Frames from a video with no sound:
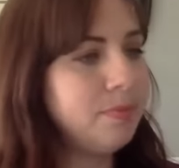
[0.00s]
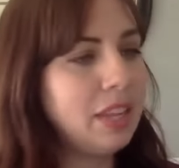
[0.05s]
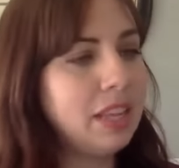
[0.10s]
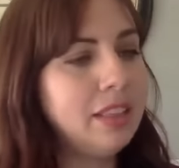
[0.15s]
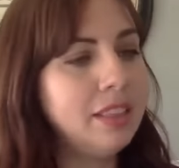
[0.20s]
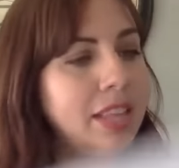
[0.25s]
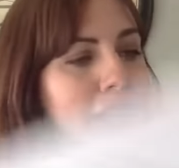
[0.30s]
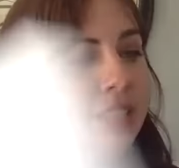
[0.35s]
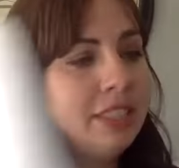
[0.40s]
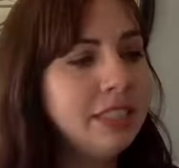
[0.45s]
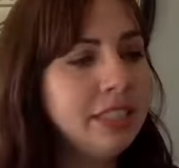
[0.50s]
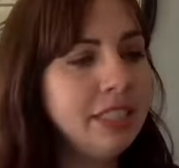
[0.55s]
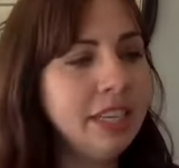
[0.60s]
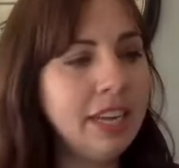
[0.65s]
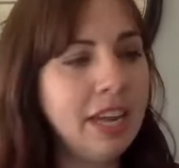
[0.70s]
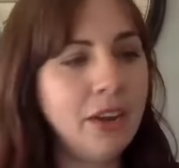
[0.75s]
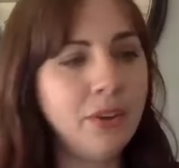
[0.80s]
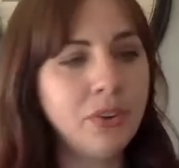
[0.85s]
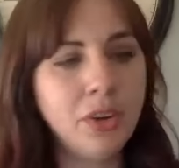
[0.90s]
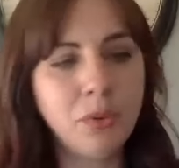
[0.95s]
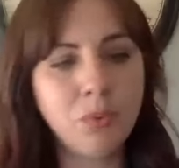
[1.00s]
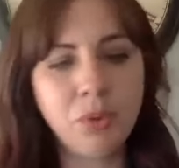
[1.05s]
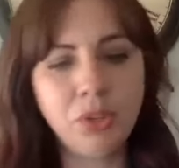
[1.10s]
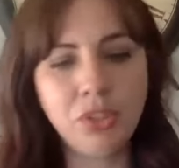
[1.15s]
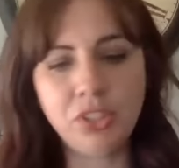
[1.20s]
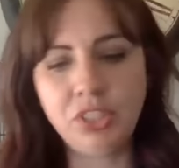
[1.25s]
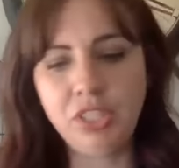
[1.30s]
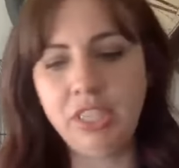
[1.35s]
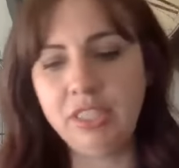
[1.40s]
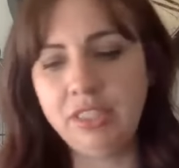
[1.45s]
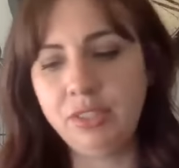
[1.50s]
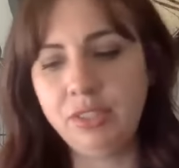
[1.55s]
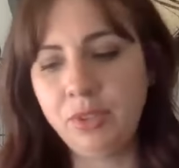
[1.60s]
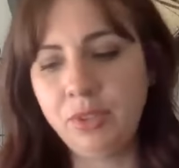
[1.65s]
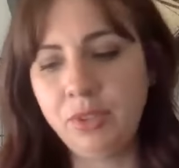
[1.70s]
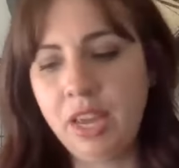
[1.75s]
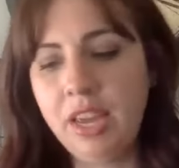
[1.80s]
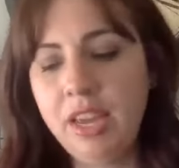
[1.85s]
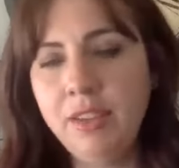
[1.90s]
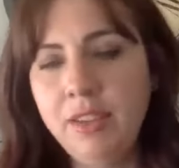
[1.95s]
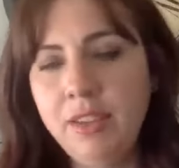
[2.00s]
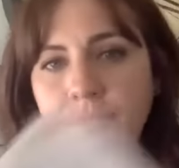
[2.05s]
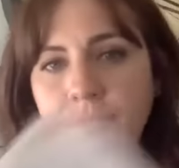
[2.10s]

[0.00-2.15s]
let's get out our worksheets, okay?